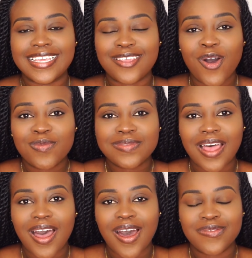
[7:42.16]
it comes
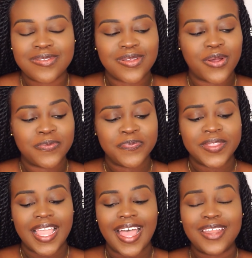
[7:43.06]
off so
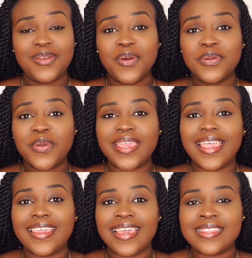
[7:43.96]
I don't know you
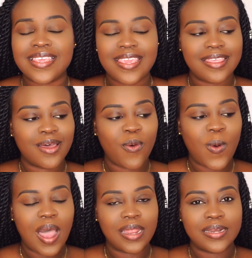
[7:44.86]
can get either
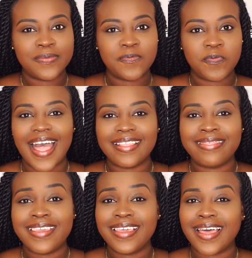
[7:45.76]
one I
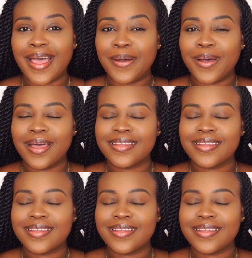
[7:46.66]
think I